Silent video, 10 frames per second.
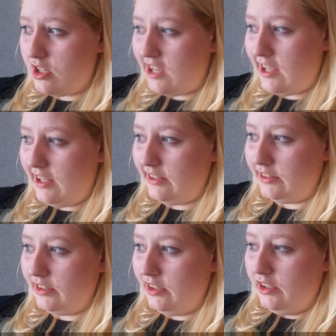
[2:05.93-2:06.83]

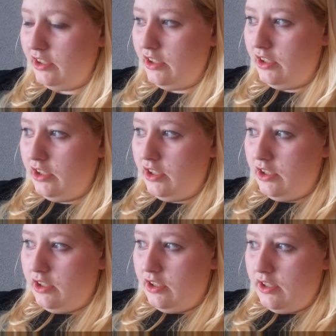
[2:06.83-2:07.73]
And
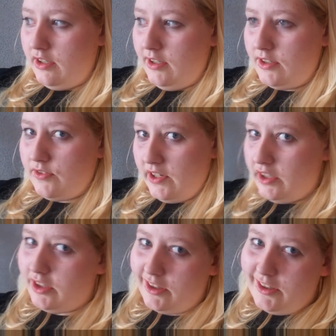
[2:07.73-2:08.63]
it's
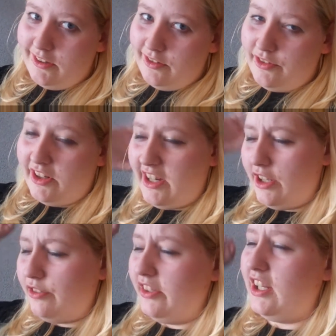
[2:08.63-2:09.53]
very good, very
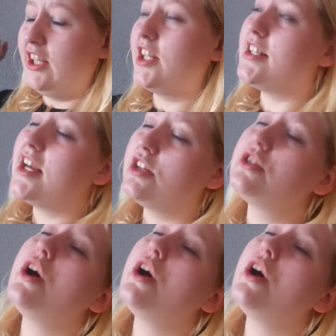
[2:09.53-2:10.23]
healthy, and it tastes